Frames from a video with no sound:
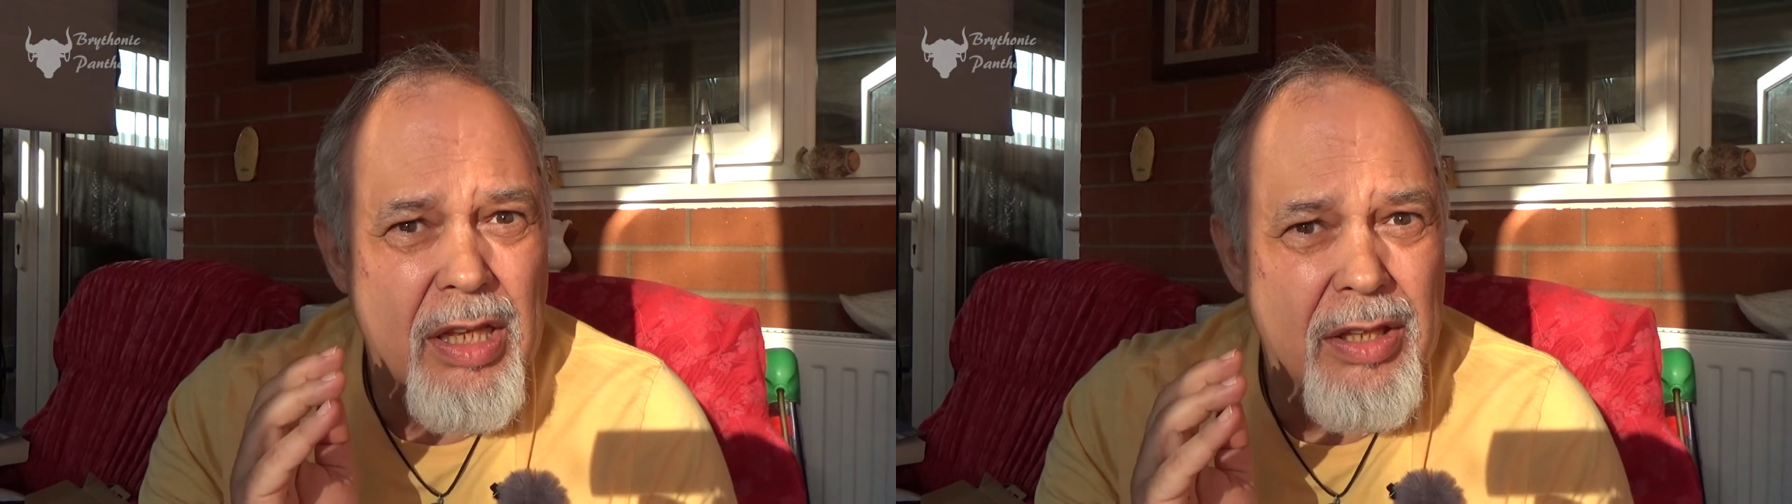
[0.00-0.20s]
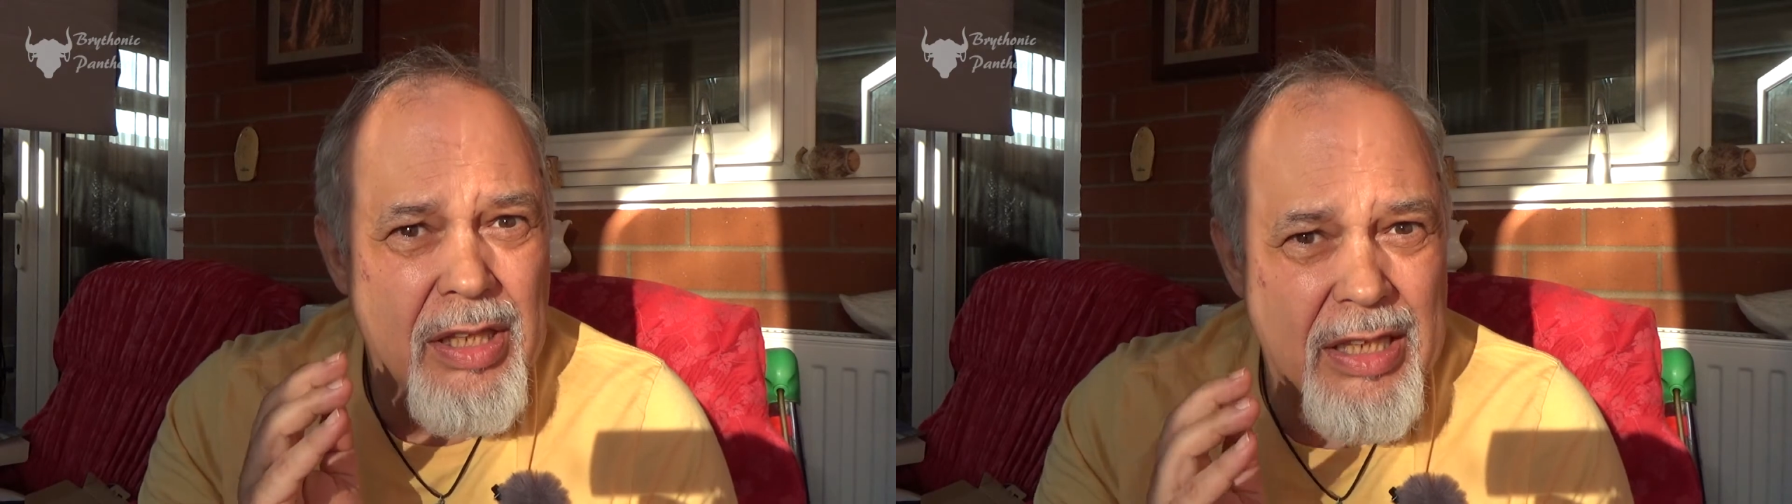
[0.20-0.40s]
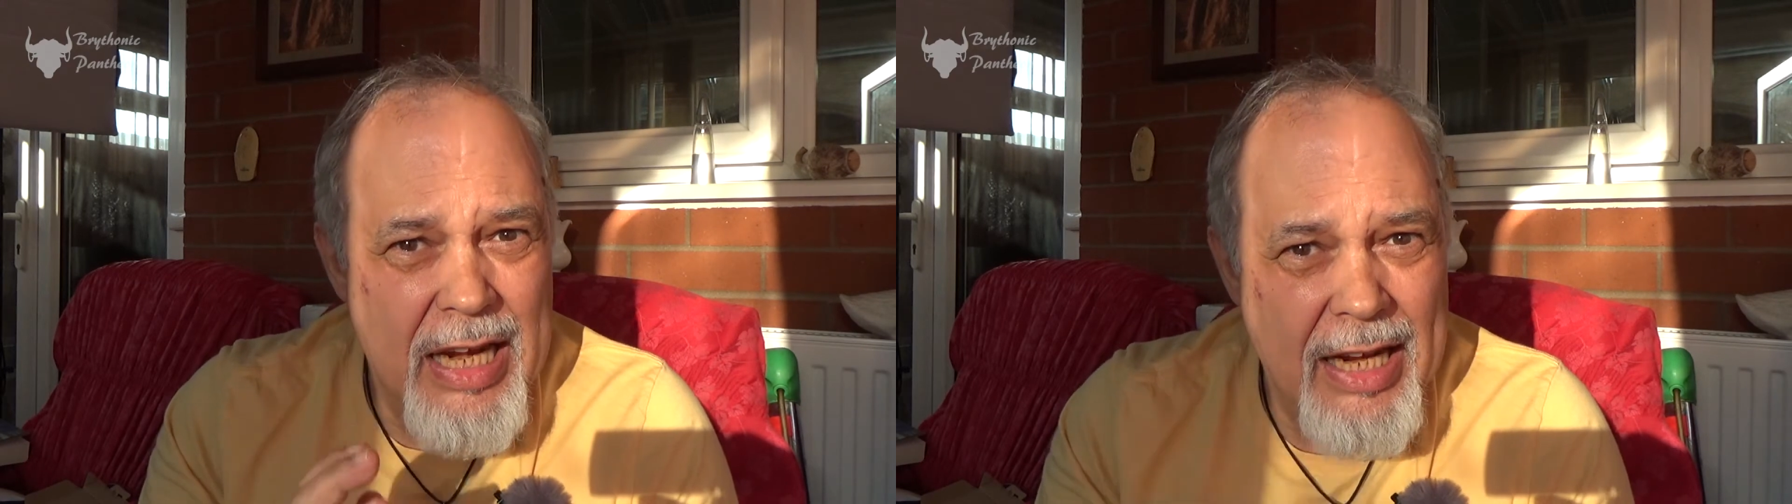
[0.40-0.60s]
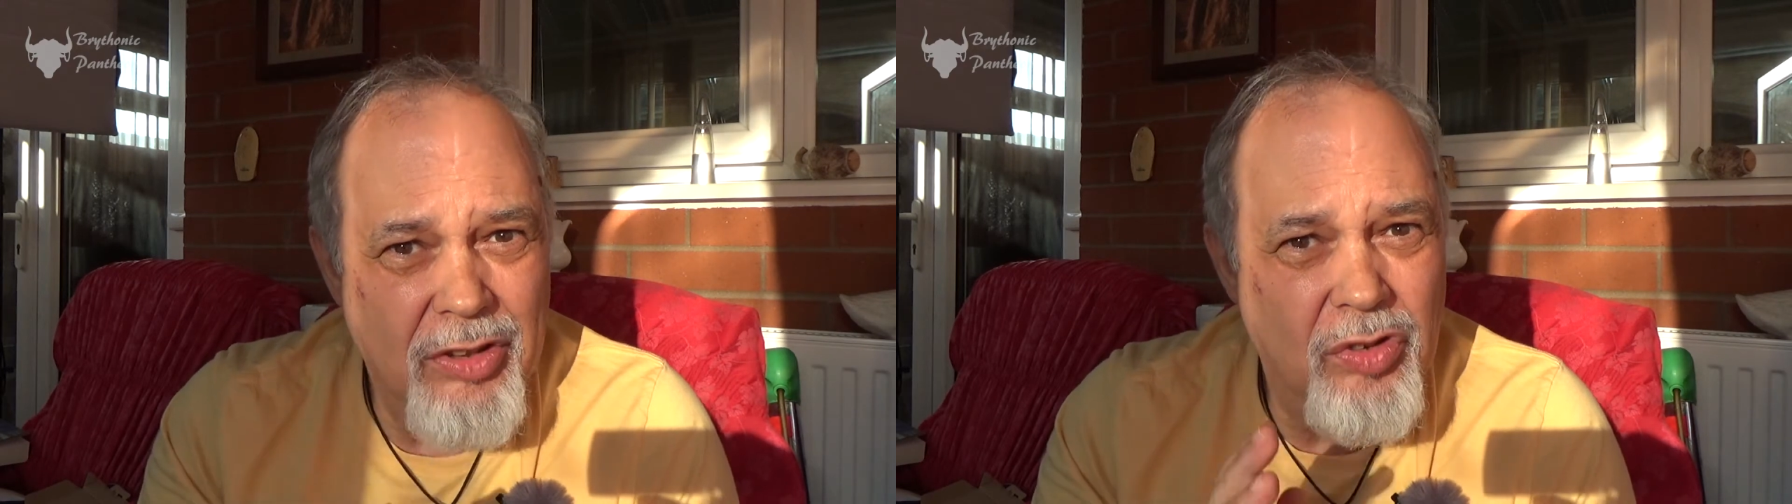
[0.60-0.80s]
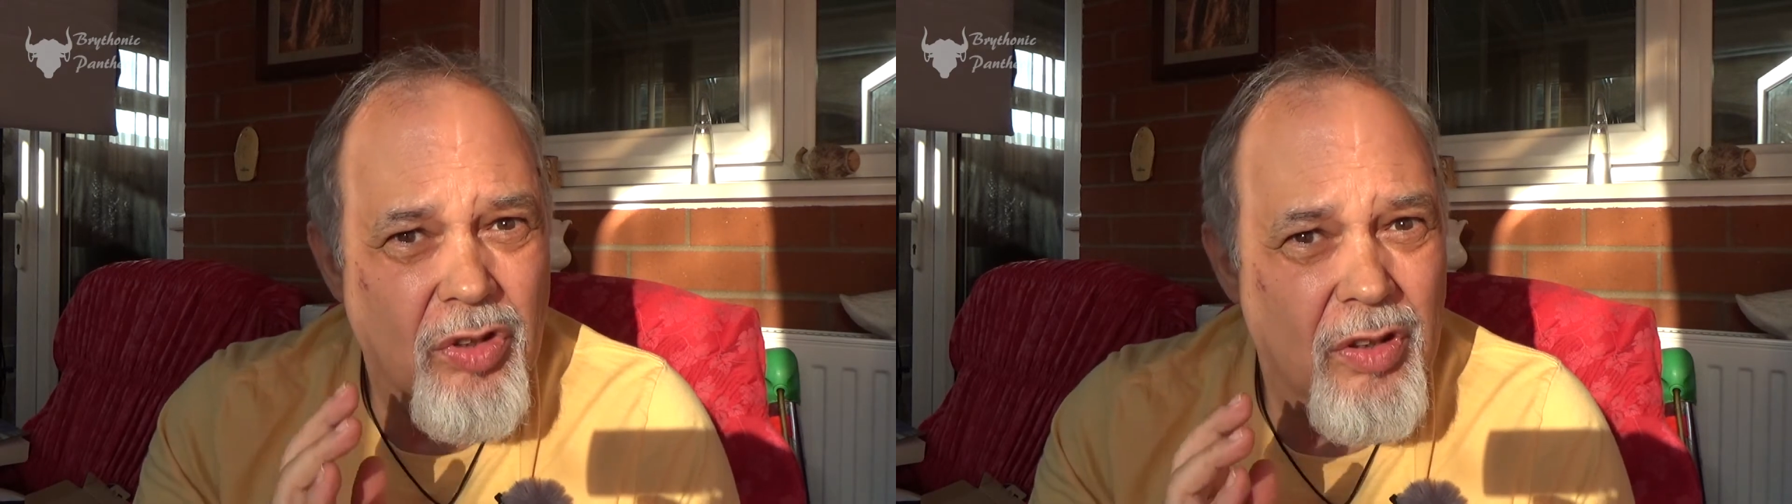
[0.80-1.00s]
the
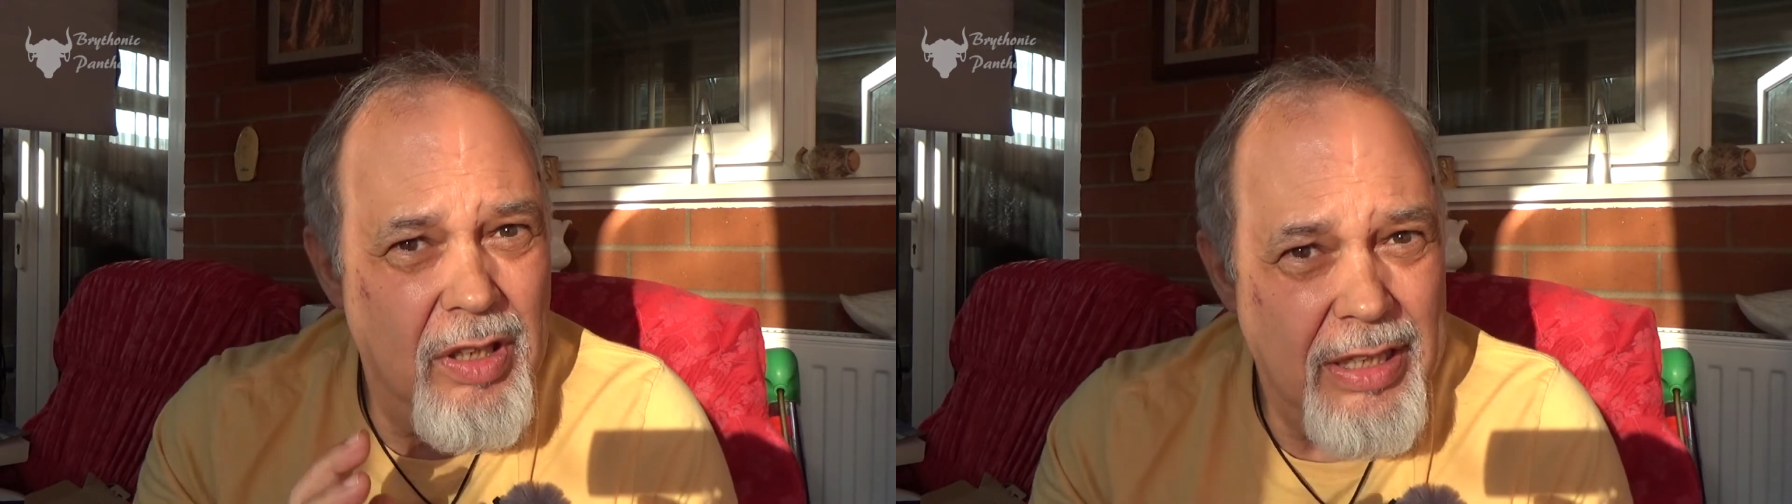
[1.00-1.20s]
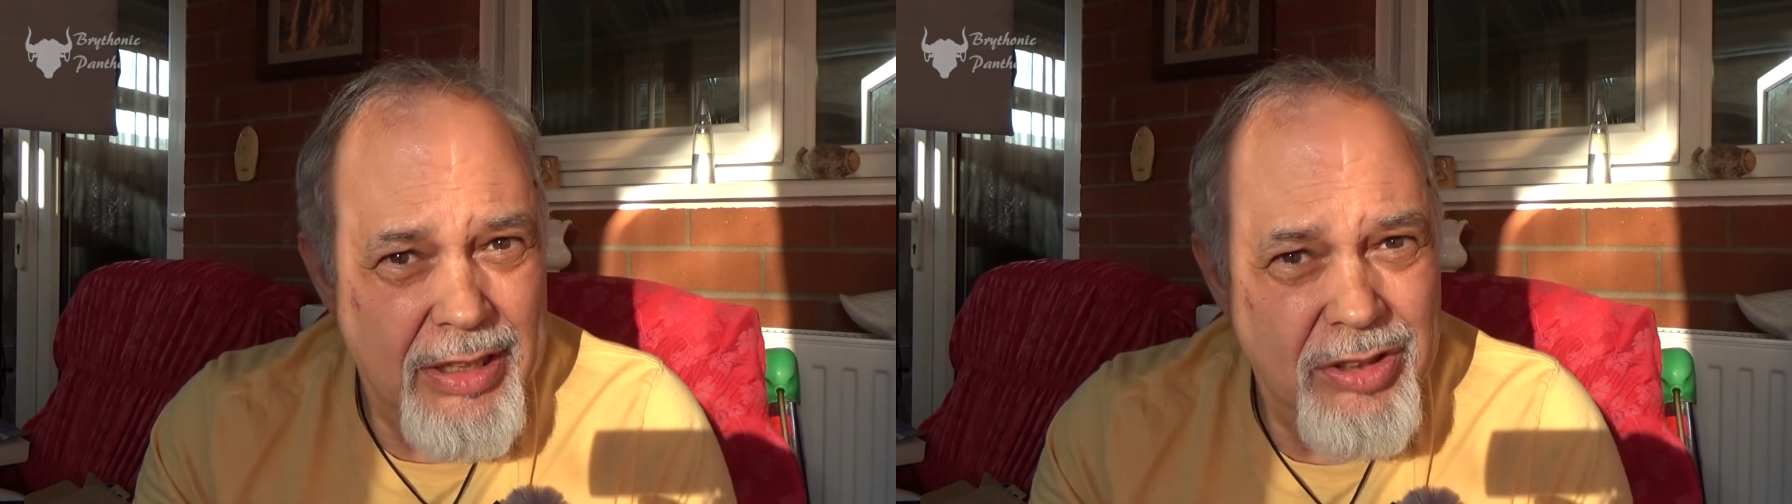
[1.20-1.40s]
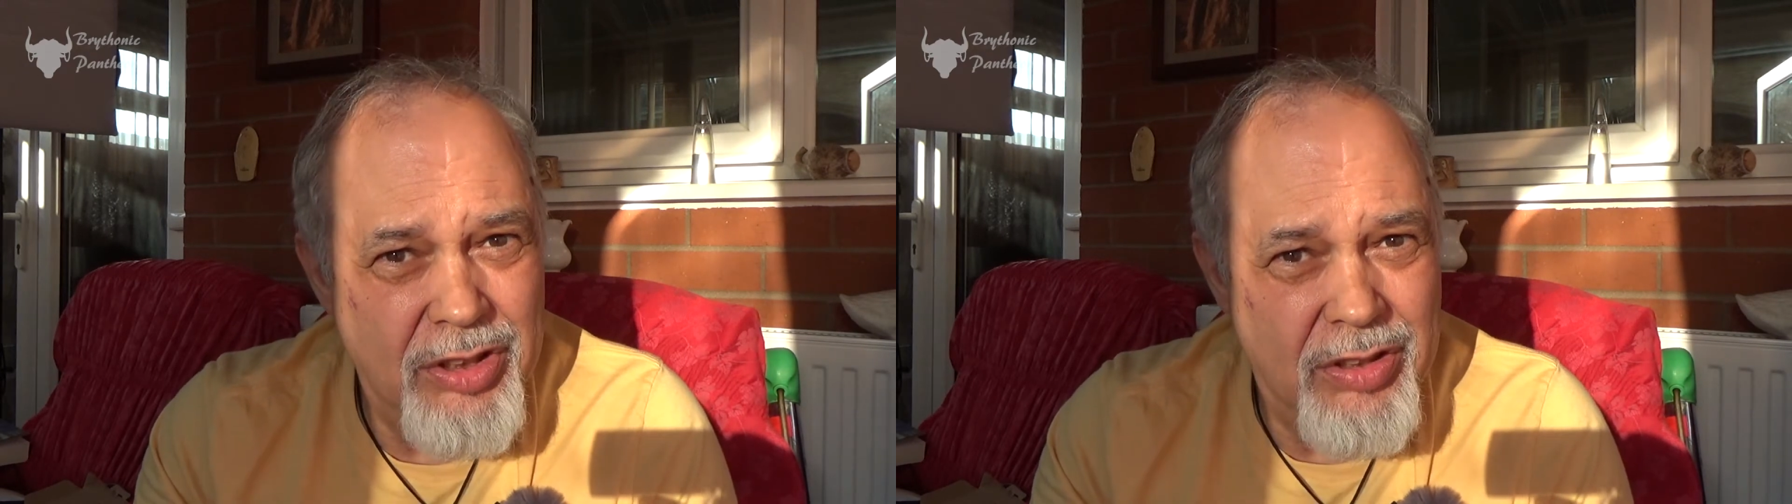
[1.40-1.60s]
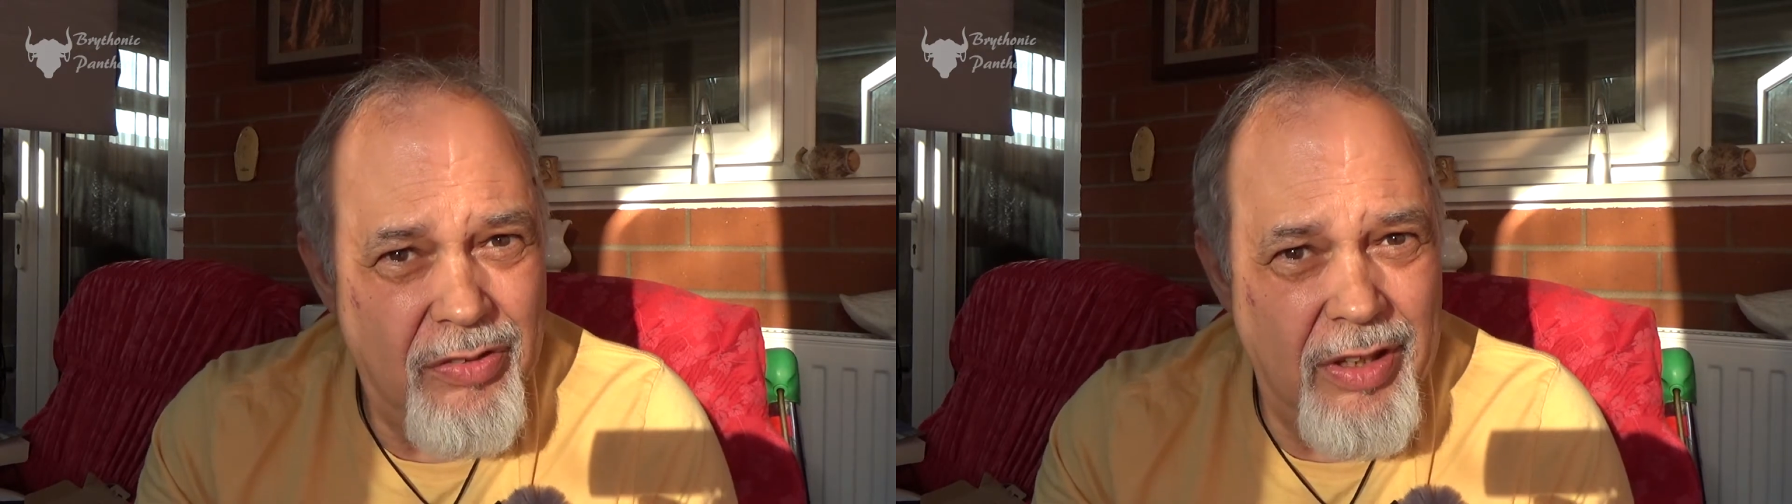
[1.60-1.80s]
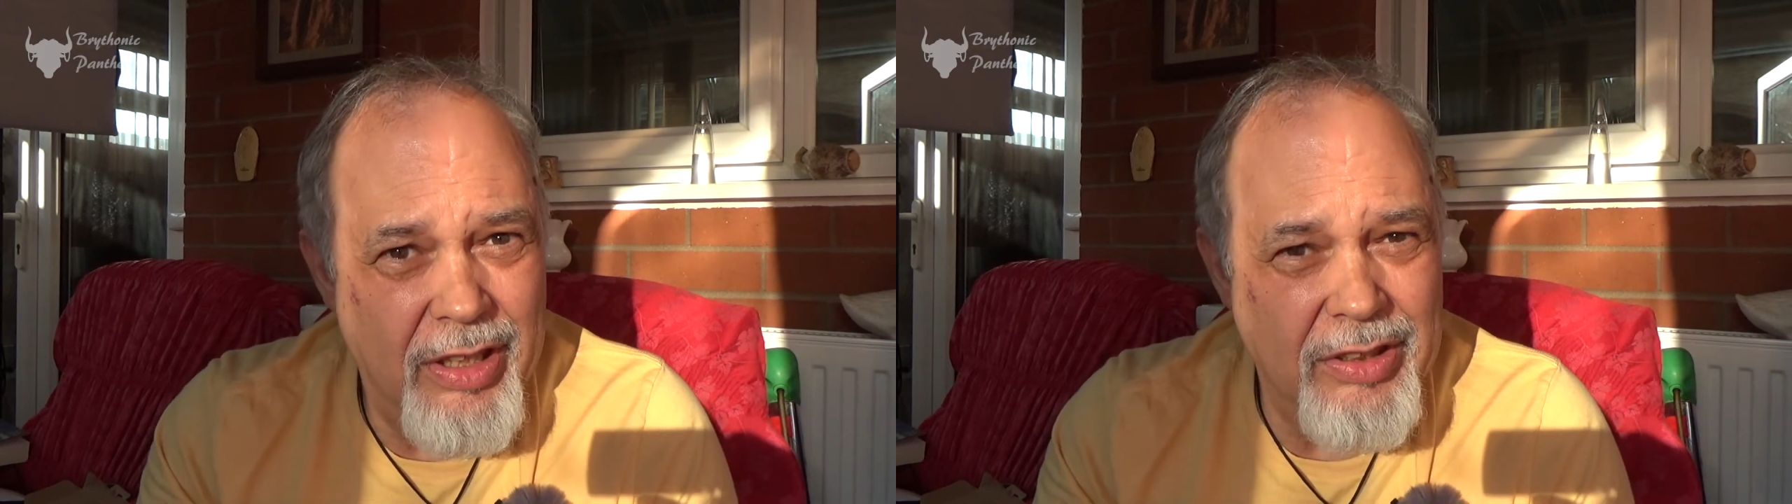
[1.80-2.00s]
natural
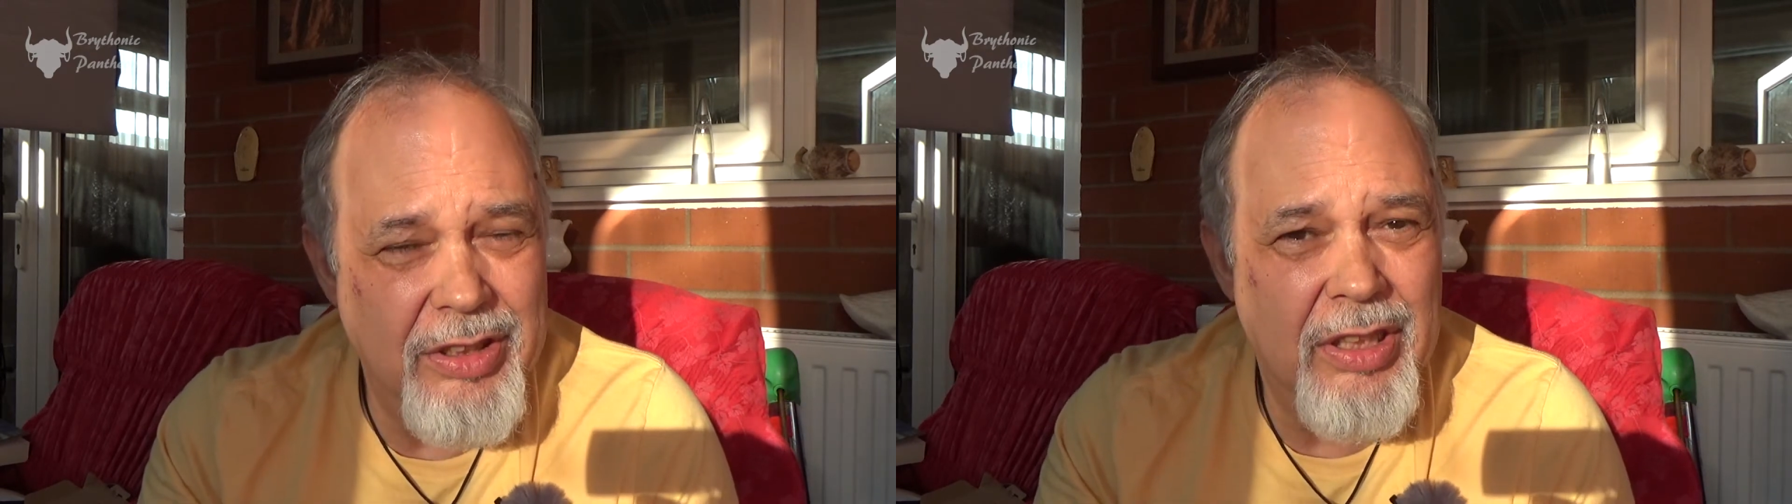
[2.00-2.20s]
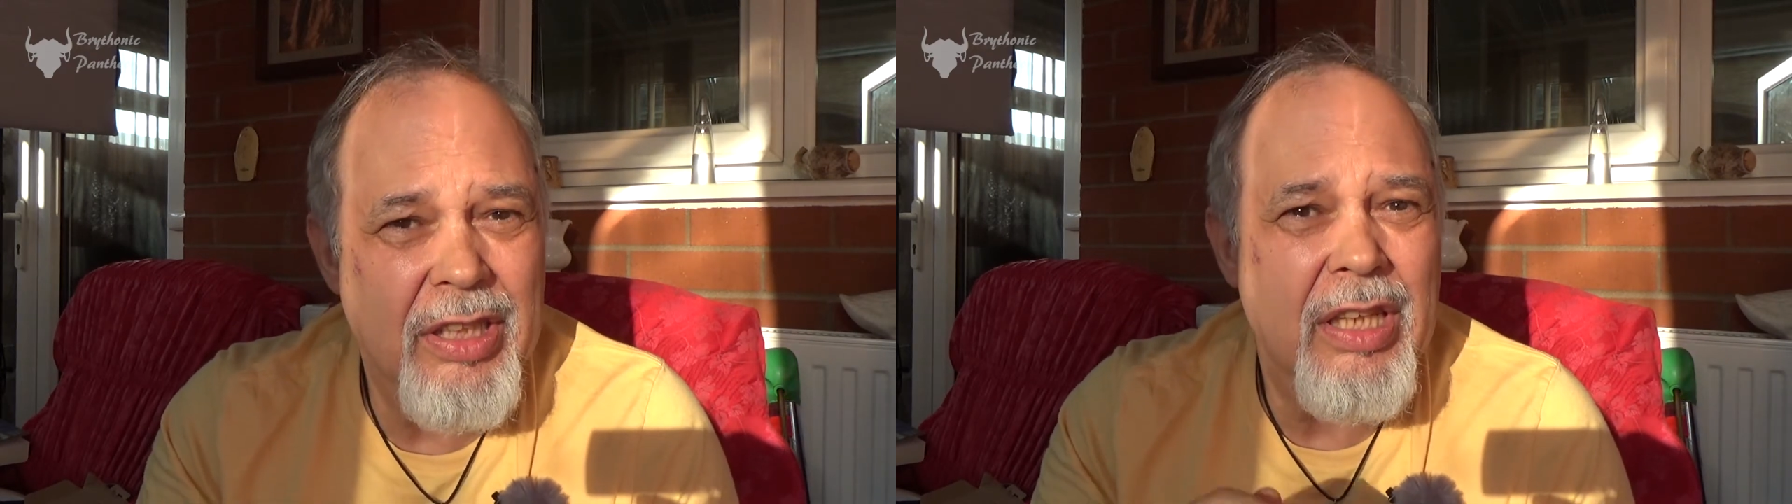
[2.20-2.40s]
histories,